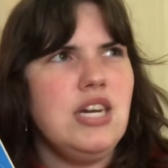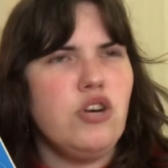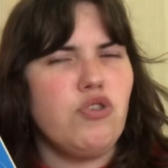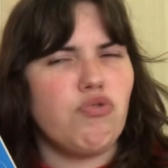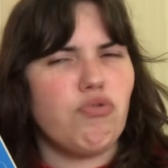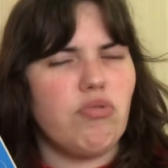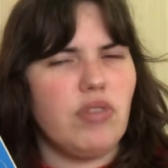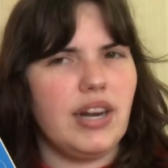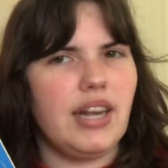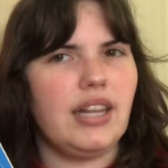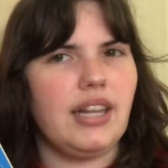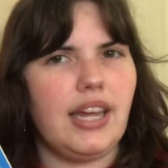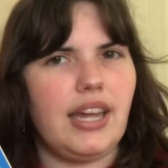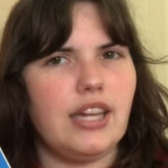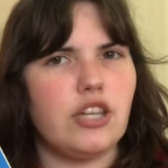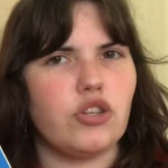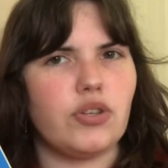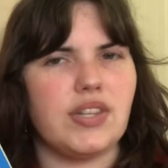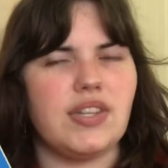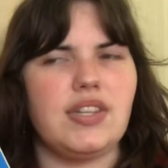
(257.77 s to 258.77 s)
really
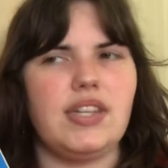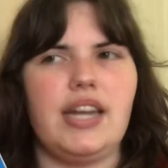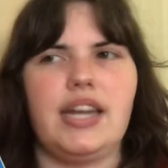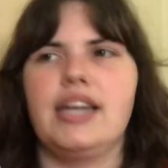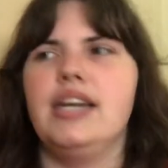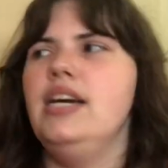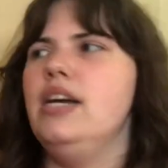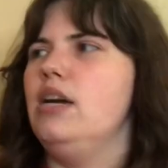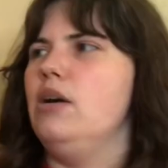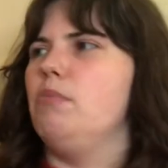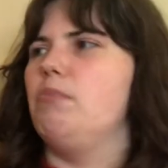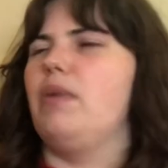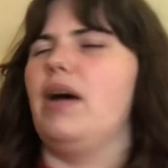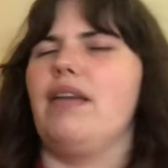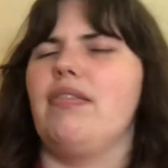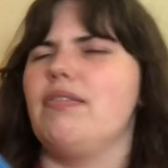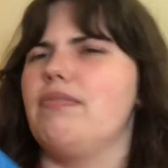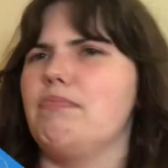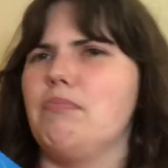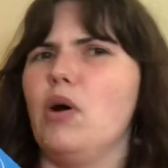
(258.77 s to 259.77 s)
interesting,
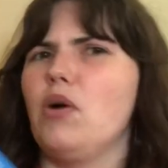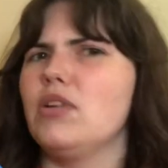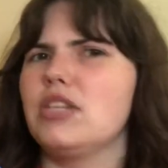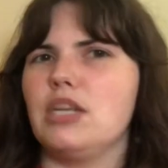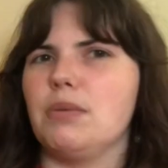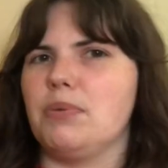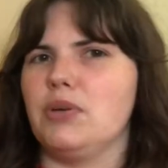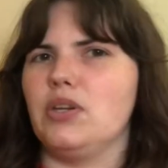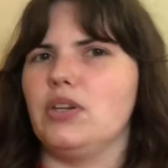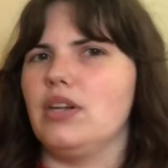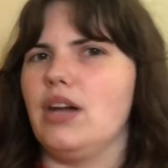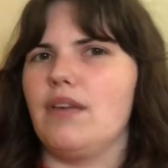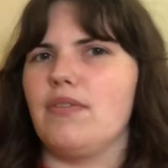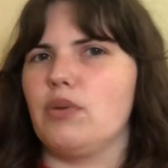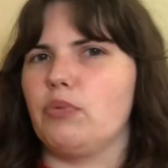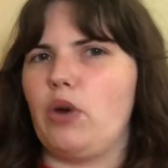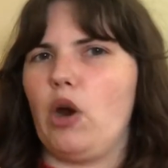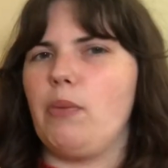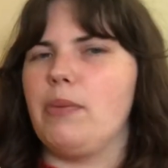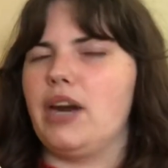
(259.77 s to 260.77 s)
but multiple of
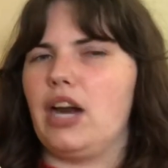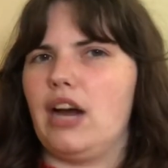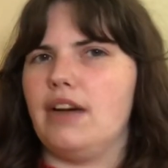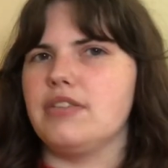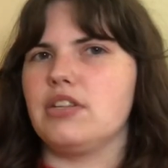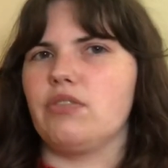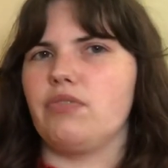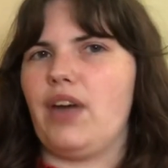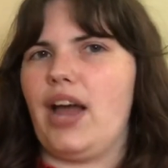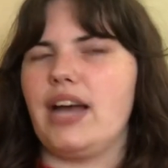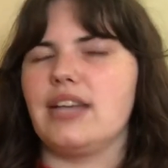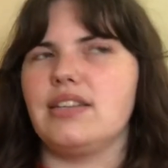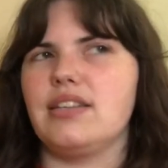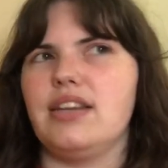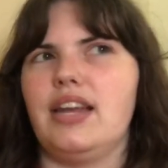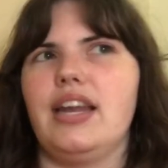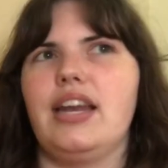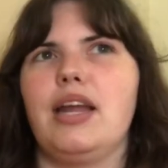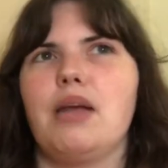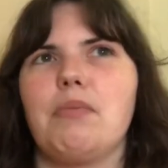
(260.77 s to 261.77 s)
the Romanovs are
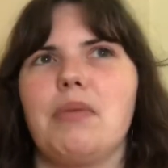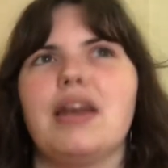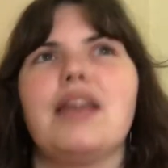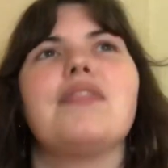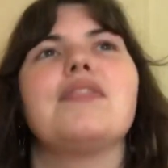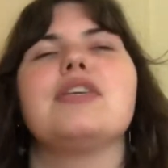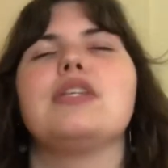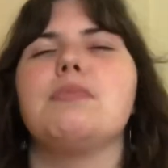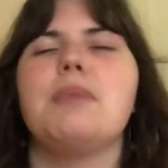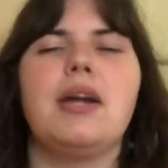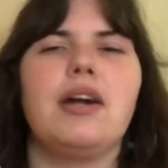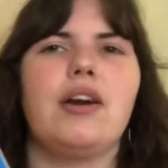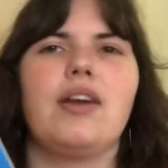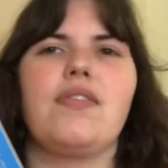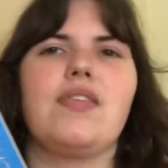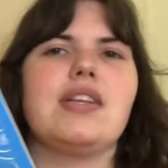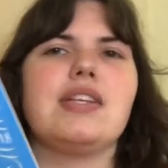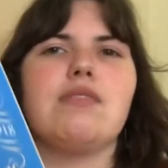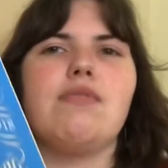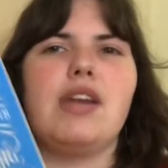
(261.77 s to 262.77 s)
fascinating. But in the spirit
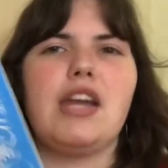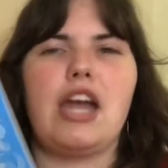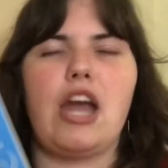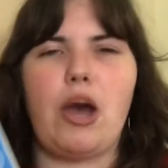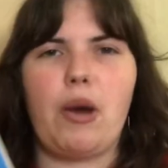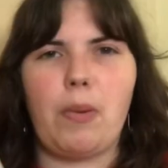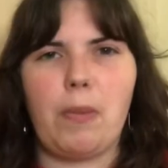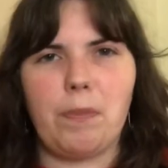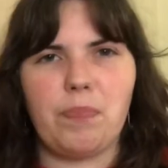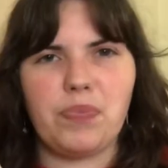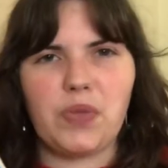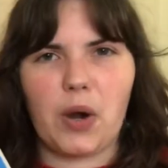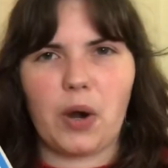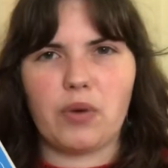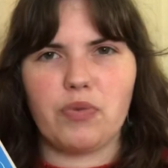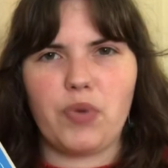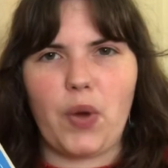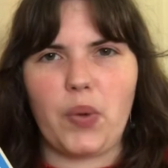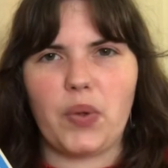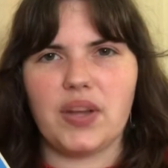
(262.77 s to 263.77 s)
of this video,
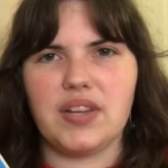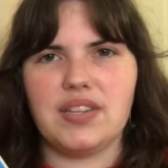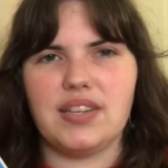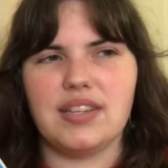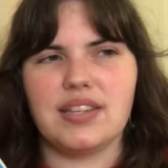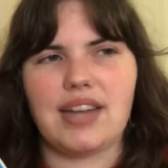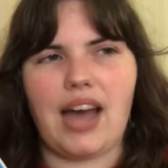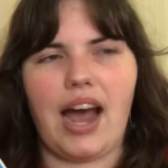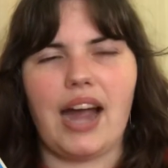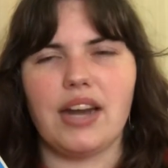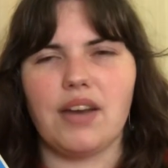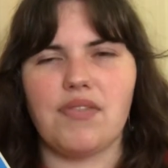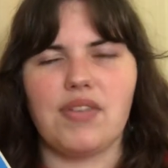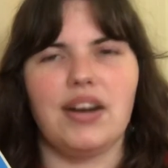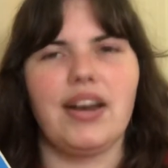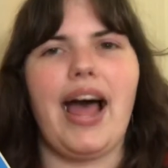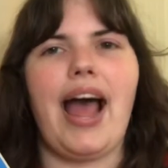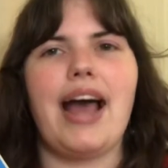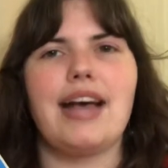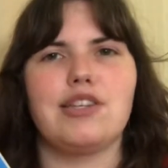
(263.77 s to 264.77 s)
our focus is kind of the
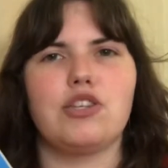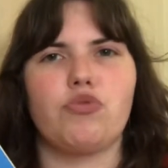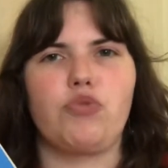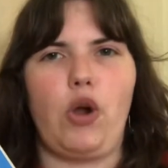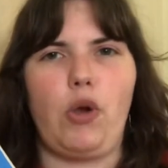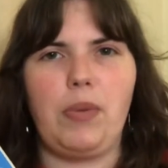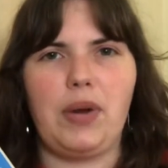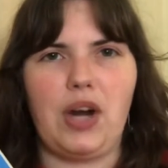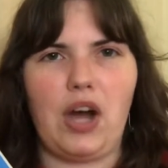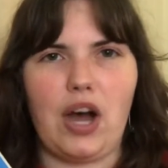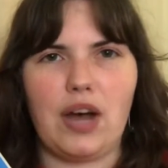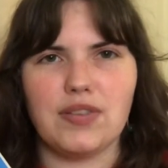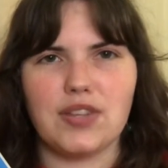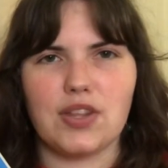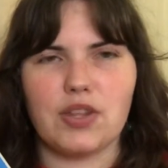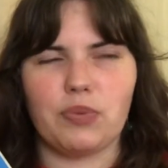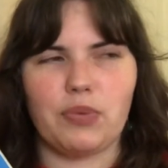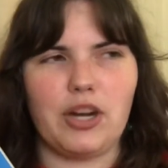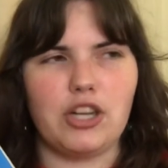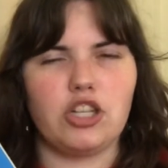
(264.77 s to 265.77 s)
last Romanovs
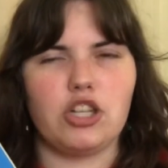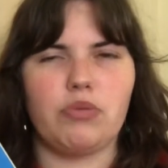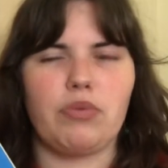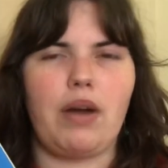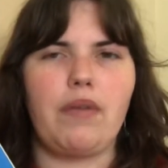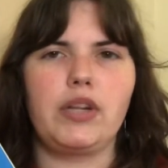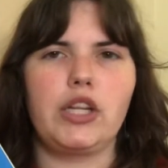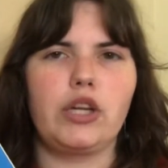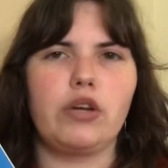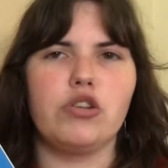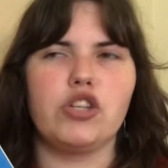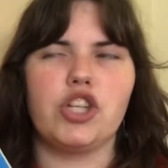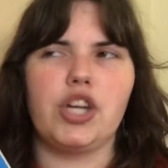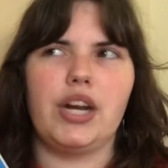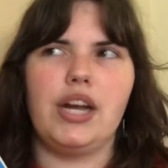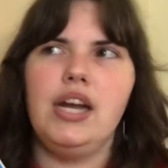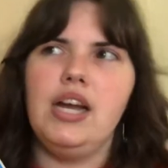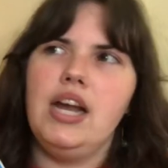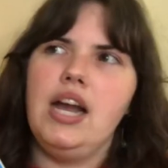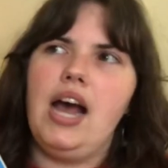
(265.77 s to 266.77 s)
and the Russian
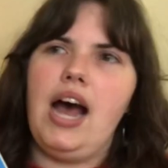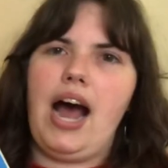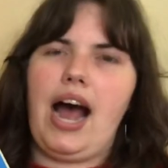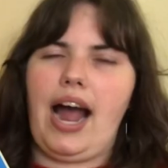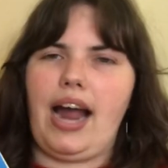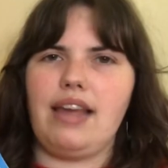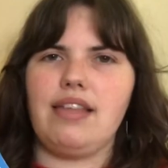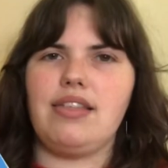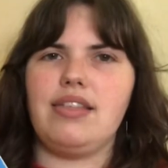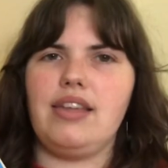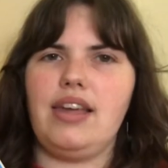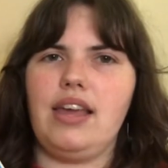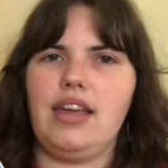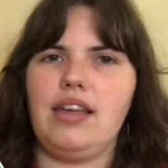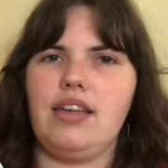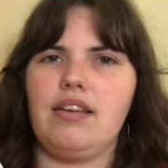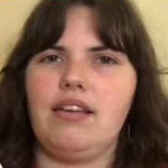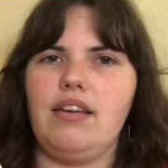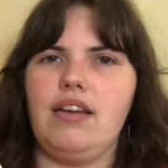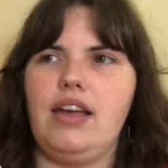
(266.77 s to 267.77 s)
Revolution. I
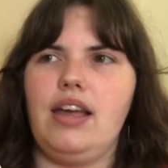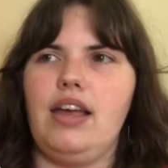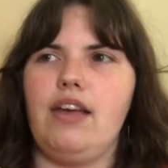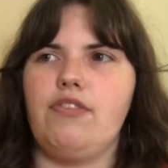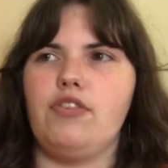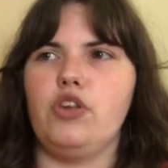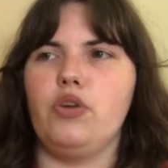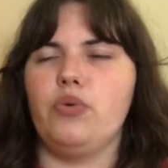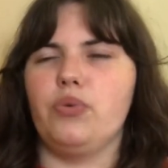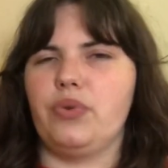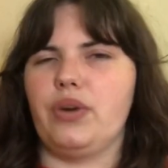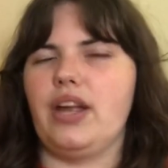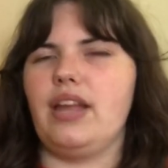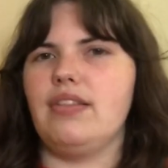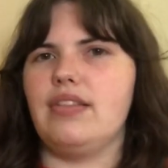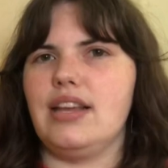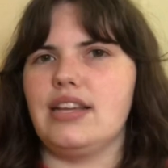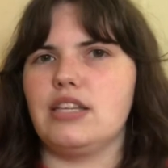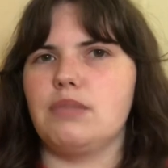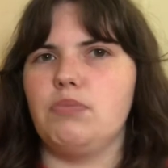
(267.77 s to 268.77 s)
think if you
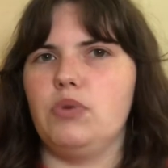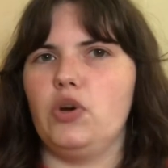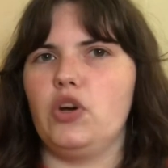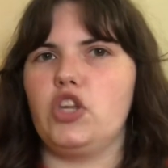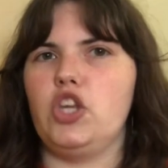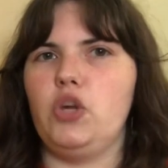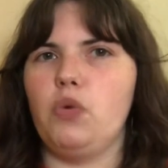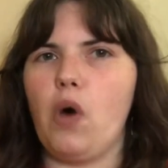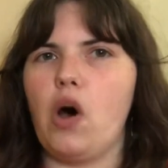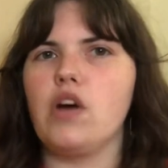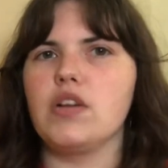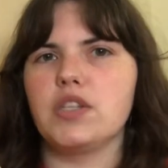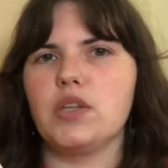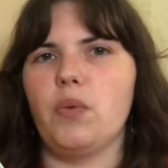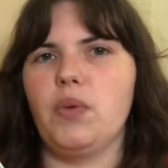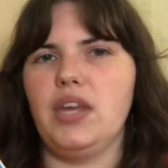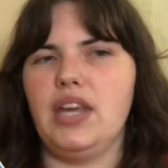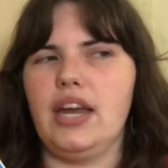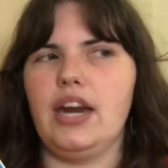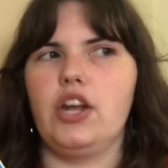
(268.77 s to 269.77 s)
read this book, you
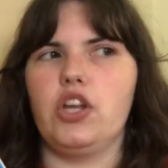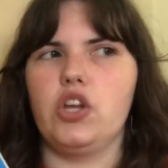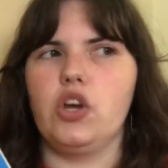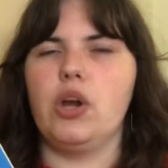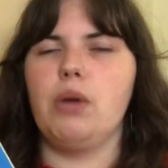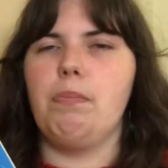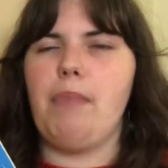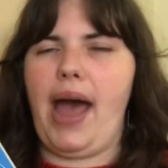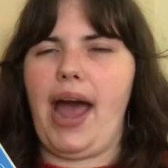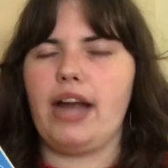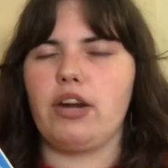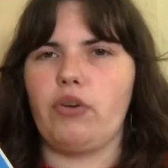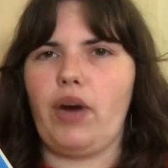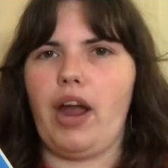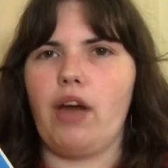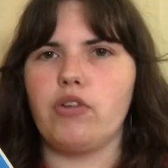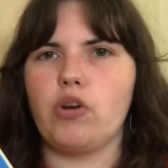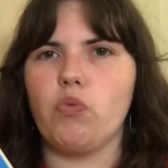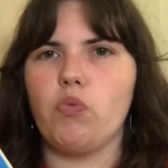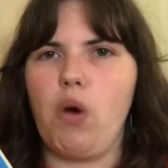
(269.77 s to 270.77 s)
also get a good
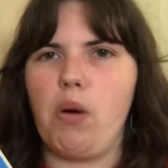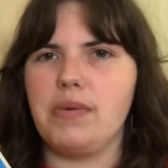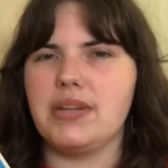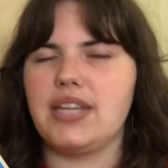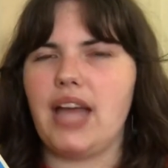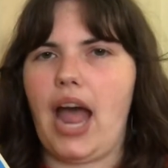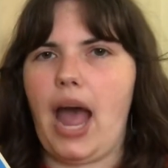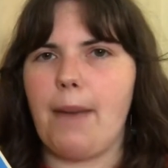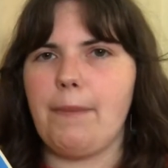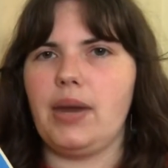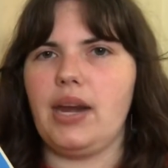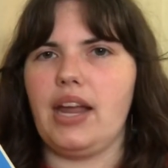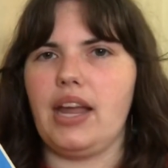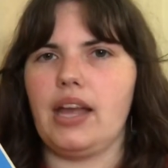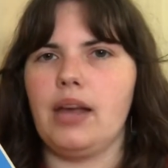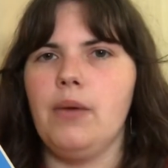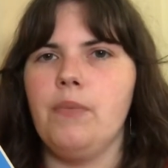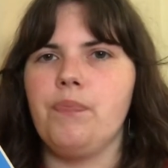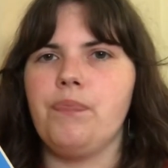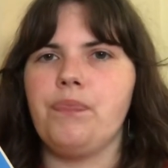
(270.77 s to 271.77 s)
background on what was happening